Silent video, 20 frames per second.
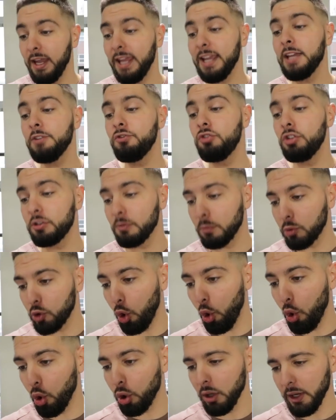He gives you some
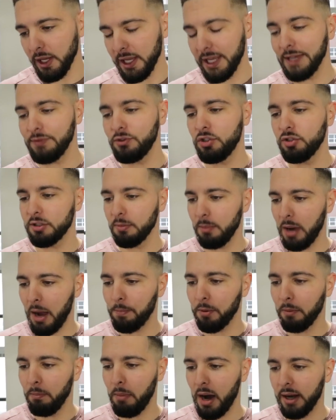core, he gives you some
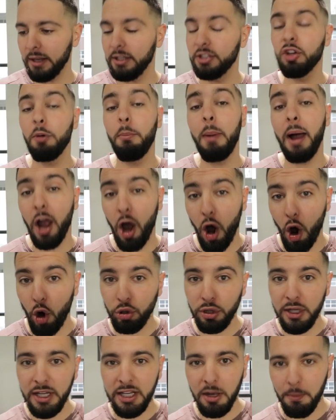upper body. So my
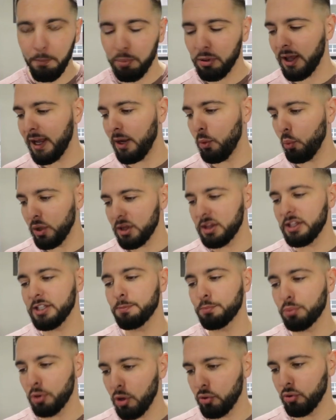only complaint with this
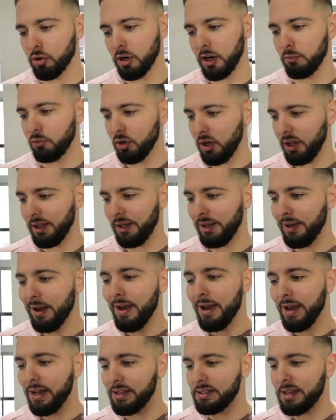program really
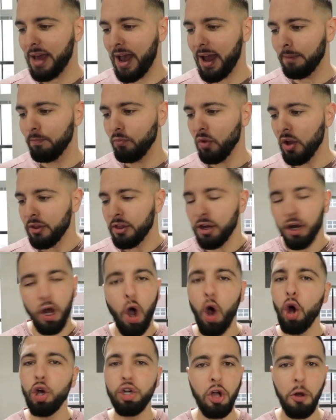is that there
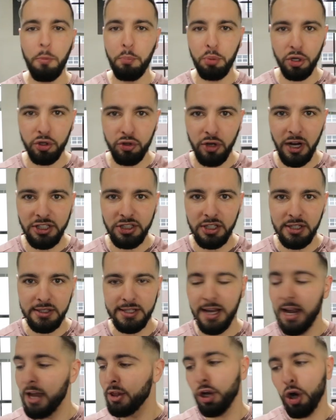are no
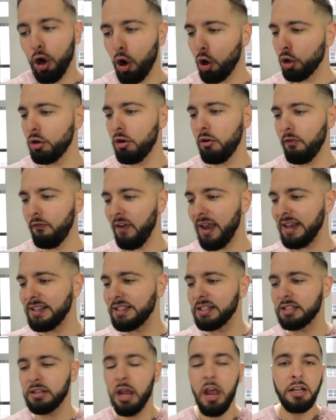progressions. There are no
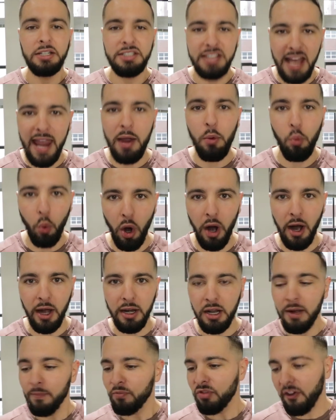phases. Day
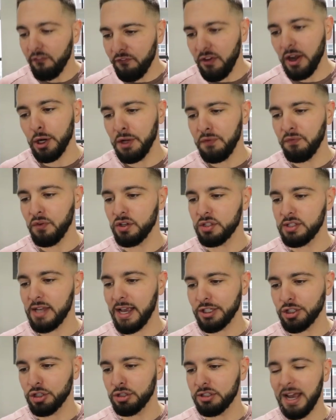one, the very first
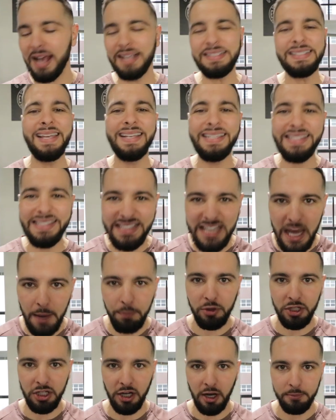exercise is
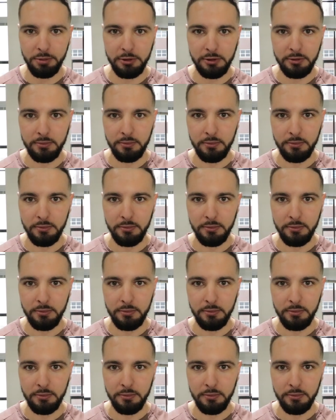depth jumps.